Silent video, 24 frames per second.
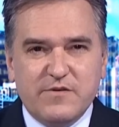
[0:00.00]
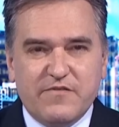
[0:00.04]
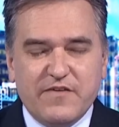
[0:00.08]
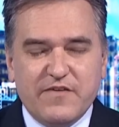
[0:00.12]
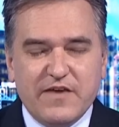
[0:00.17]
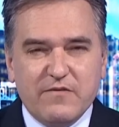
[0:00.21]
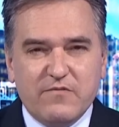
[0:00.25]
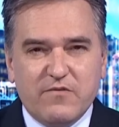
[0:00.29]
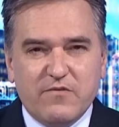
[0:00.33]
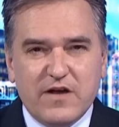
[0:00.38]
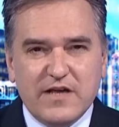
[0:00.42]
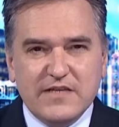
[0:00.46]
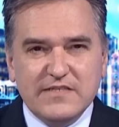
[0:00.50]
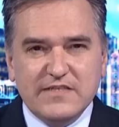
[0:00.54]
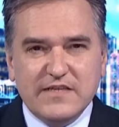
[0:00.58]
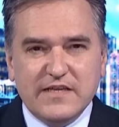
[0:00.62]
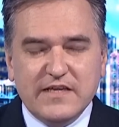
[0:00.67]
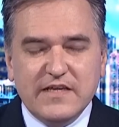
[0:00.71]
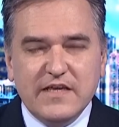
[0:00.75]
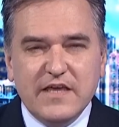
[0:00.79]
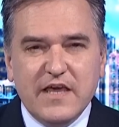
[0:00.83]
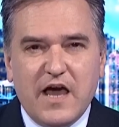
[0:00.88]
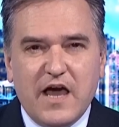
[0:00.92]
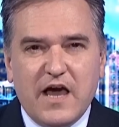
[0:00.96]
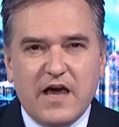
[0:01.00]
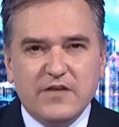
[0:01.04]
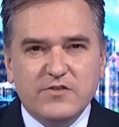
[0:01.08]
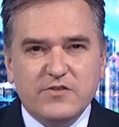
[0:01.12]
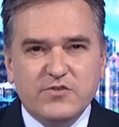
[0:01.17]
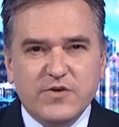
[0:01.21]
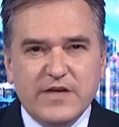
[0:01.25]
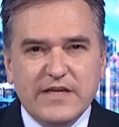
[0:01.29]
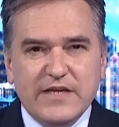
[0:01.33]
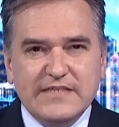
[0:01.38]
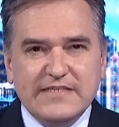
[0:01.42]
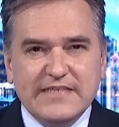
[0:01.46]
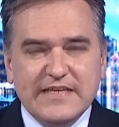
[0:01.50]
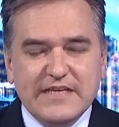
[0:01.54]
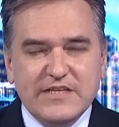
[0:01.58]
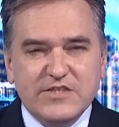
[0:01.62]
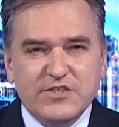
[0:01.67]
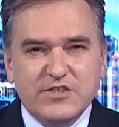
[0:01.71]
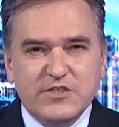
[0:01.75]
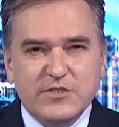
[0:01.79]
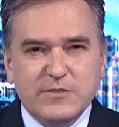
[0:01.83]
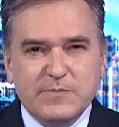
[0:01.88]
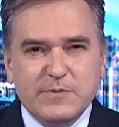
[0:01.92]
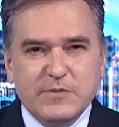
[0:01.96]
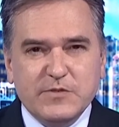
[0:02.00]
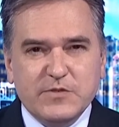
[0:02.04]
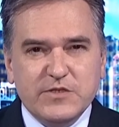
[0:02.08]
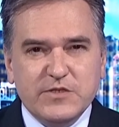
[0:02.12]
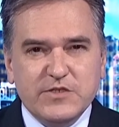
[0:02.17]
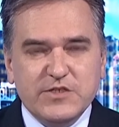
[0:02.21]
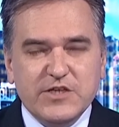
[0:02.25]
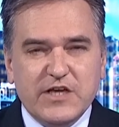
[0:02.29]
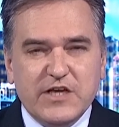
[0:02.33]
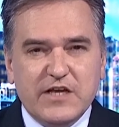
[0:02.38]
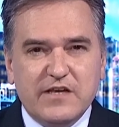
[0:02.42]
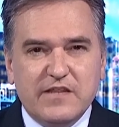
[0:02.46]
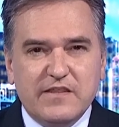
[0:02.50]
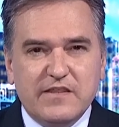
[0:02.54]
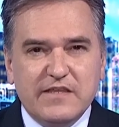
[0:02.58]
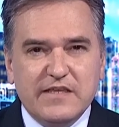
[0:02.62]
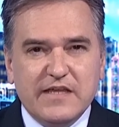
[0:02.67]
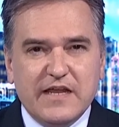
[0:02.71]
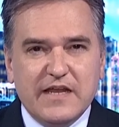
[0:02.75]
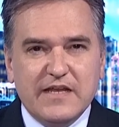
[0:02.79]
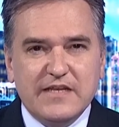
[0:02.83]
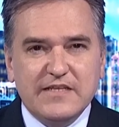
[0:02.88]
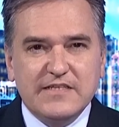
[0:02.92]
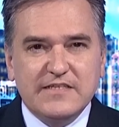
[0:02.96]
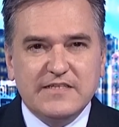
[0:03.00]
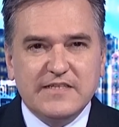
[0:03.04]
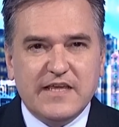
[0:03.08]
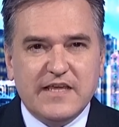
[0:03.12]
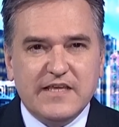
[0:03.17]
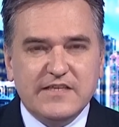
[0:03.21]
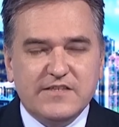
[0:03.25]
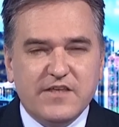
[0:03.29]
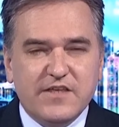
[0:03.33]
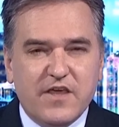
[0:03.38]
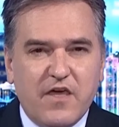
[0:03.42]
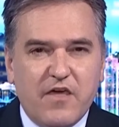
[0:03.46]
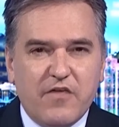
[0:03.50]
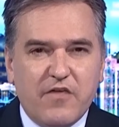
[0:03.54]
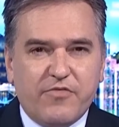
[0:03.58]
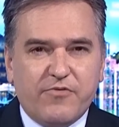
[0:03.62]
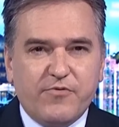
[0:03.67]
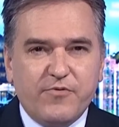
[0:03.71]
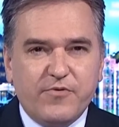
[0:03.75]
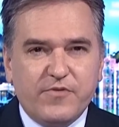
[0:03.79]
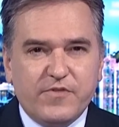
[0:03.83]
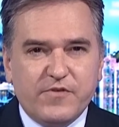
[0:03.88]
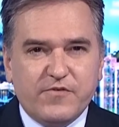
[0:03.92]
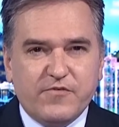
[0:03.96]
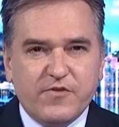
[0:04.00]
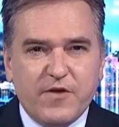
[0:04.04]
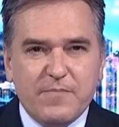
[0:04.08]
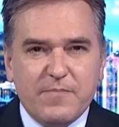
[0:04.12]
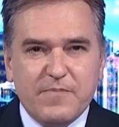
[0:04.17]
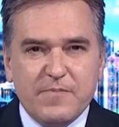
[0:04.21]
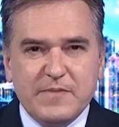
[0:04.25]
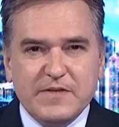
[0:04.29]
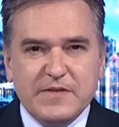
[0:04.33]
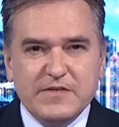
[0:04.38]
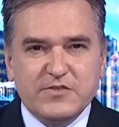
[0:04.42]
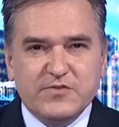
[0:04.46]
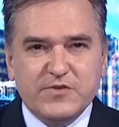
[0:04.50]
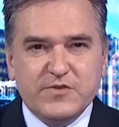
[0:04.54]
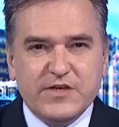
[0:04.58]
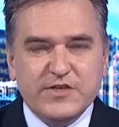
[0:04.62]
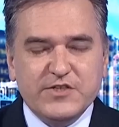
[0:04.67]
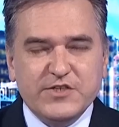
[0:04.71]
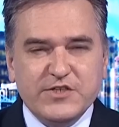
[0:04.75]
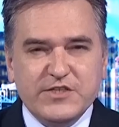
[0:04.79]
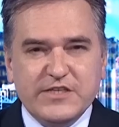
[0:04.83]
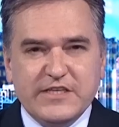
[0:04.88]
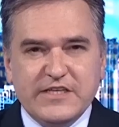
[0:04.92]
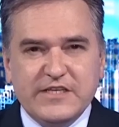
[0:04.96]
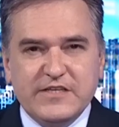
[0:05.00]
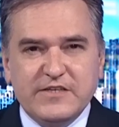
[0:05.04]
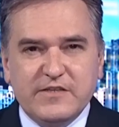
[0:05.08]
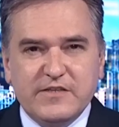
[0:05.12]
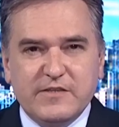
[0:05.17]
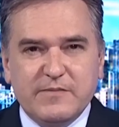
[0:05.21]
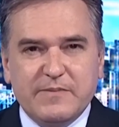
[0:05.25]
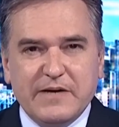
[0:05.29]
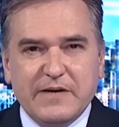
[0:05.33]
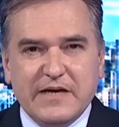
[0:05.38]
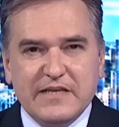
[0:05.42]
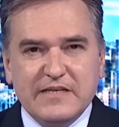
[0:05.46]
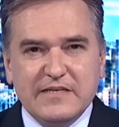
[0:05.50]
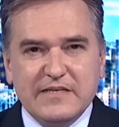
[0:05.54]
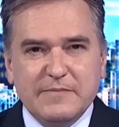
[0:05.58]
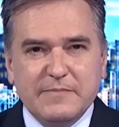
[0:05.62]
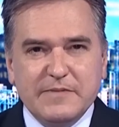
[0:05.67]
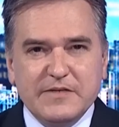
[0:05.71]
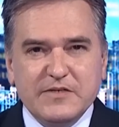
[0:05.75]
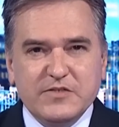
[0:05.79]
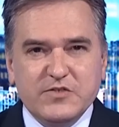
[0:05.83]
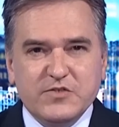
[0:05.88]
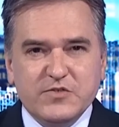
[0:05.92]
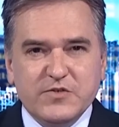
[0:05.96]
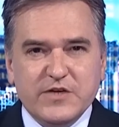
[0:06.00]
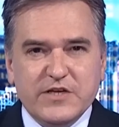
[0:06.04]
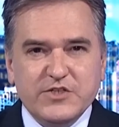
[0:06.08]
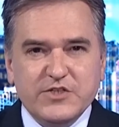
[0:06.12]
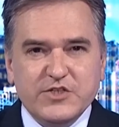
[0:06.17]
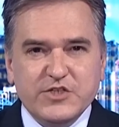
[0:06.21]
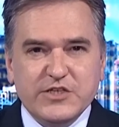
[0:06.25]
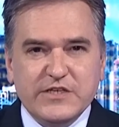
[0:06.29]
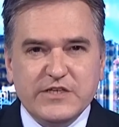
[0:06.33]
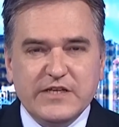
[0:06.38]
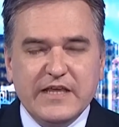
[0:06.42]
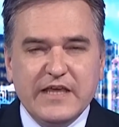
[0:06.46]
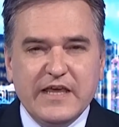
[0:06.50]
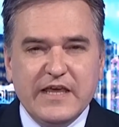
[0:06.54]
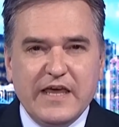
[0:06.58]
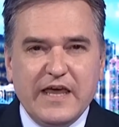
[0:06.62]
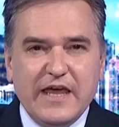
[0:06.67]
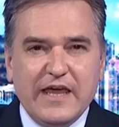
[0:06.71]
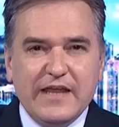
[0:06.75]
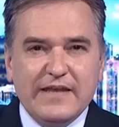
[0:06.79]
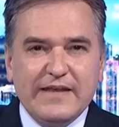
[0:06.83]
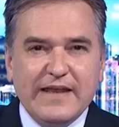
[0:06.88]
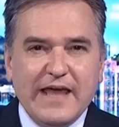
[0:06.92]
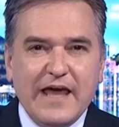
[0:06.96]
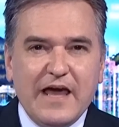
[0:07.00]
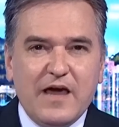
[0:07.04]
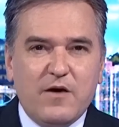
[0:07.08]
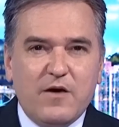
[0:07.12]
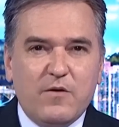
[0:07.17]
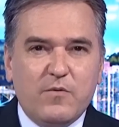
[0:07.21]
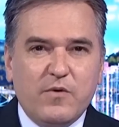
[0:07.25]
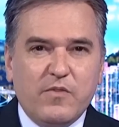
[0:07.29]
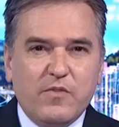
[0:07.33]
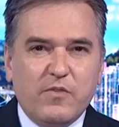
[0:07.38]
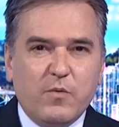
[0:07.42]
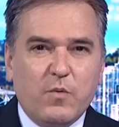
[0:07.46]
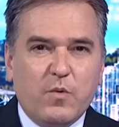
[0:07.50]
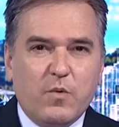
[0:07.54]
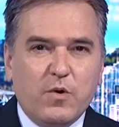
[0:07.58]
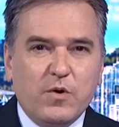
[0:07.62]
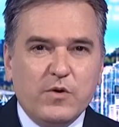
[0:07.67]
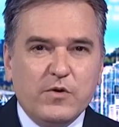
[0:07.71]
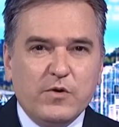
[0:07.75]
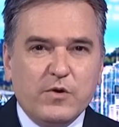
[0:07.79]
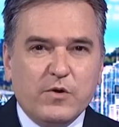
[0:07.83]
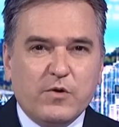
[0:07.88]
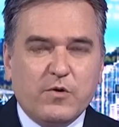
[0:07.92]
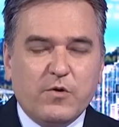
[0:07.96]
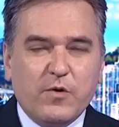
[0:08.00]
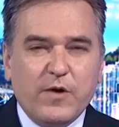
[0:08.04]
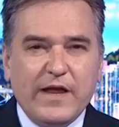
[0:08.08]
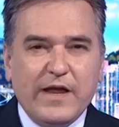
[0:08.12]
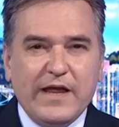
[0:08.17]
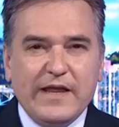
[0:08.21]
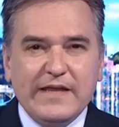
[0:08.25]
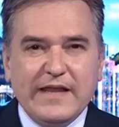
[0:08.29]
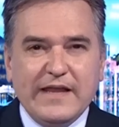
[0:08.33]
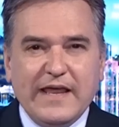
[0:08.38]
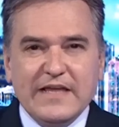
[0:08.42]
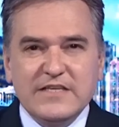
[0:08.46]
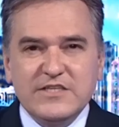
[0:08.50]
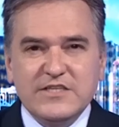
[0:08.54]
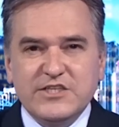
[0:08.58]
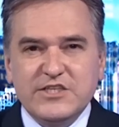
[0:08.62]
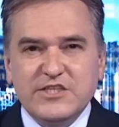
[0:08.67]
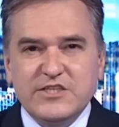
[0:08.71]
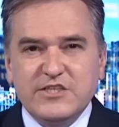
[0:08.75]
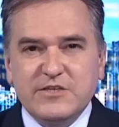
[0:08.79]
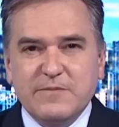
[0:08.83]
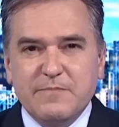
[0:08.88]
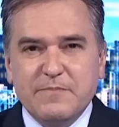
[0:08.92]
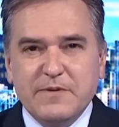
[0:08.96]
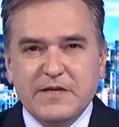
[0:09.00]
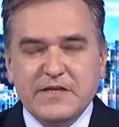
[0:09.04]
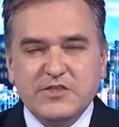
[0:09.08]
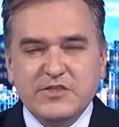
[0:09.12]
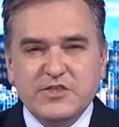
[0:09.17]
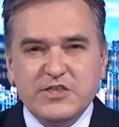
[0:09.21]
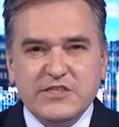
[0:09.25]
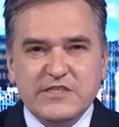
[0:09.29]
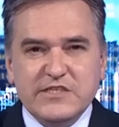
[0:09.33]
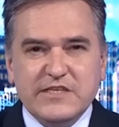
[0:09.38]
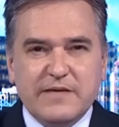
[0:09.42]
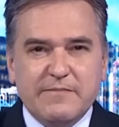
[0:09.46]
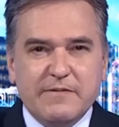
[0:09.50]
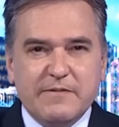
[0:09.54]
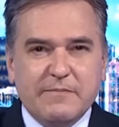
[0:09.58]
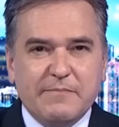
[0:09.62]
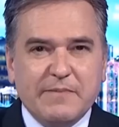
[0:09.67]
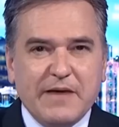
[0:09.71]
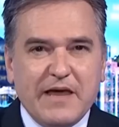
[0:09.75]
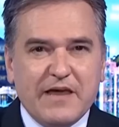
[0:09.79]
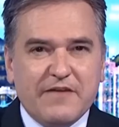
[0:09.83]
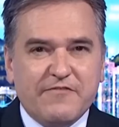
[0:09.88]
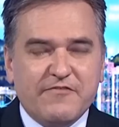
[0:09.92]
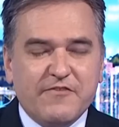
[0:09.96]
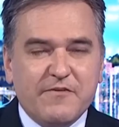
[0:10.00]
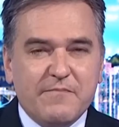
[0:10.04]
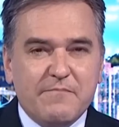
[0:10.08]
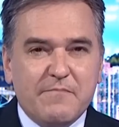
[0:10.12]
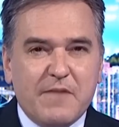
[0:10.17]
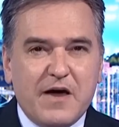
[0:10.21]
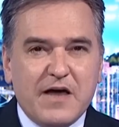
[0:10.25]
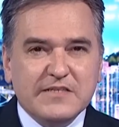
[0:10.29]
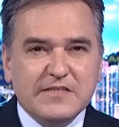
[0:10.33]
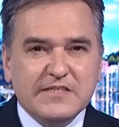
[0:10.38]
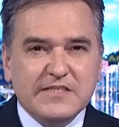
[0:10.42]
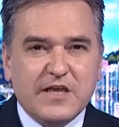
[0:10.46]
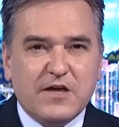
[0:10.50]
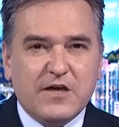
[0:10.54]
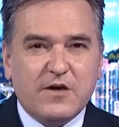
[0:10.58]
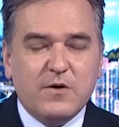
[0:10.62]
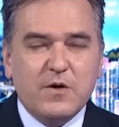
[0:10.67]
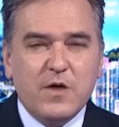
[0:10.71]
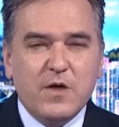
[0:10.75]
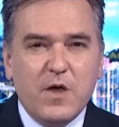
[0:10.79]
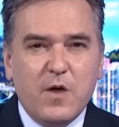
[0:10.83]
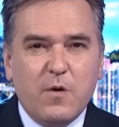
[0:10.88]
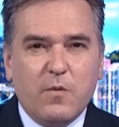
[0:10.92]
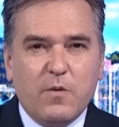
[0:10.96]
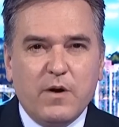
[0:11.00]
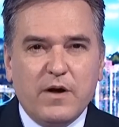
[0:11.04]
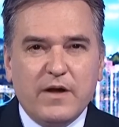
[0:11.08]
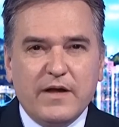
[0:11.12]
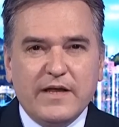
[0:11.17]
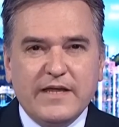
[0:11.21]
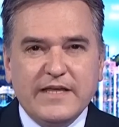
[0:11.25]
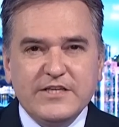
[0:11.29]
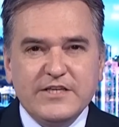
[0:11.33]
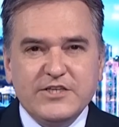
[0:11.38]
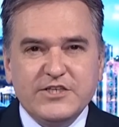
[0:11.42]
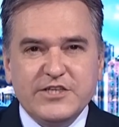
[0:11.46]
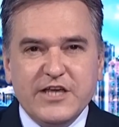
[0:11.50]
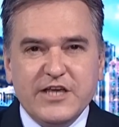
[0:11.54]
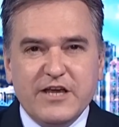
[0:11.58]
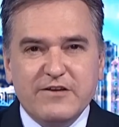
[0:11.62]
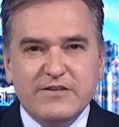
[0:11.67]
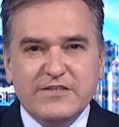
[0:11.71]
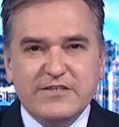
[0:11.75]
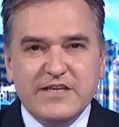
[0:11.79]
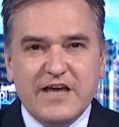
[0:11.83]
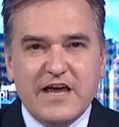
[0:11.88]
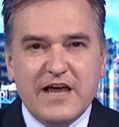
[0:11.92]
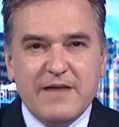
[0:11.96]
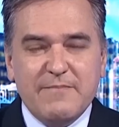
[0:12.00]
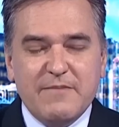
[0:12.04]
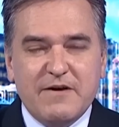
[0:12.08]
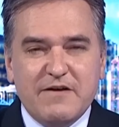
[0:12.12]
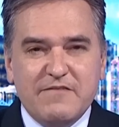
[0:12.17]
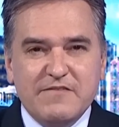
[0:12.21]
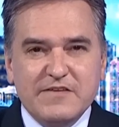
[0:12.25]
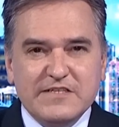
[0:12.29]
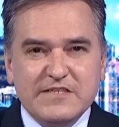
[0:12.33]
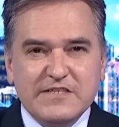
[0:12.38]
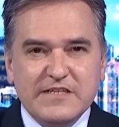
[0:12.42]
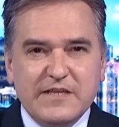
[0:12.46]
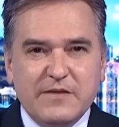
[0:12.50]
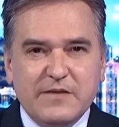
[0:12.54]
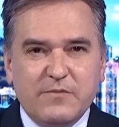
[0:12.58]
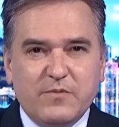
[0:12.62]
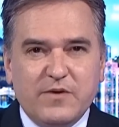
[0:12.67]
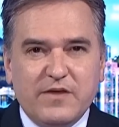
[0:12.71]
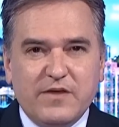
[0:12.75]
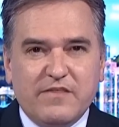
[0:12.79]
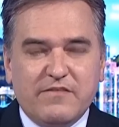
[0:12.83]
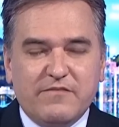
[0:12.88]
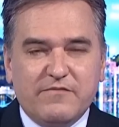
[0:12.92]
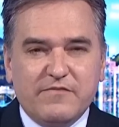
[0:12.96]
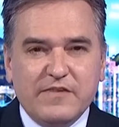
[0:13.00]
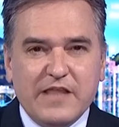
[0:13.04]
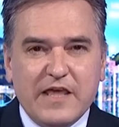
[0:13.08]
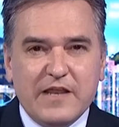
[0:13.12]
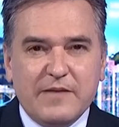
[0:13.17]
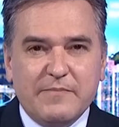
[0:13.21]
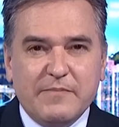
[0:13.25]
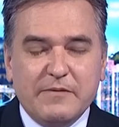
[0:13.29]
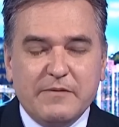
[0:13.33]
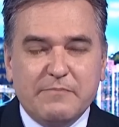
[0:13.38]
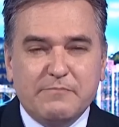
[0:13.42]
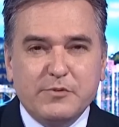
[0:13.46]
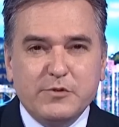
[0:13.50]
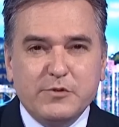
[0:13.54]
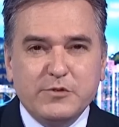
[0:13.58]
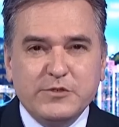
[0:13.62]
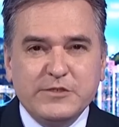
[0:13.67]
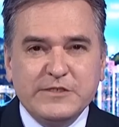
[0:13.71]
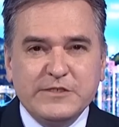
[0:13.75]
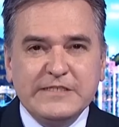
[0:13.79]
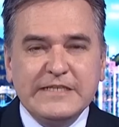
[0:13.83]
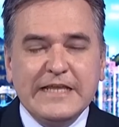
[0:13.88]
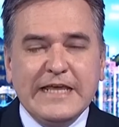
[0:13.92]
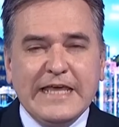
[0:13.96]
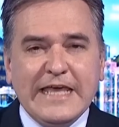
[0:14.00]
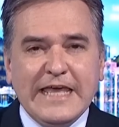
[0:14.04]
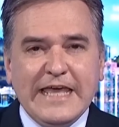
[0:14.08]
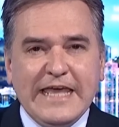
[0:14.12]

We've had rising trade tensions between China and the United States through the Trump administration, into the Biden administration, and now with the war in Ukraine and Xi Jinping just coming back from Moscow, where he shared time, obviously, with Vladimir Putin.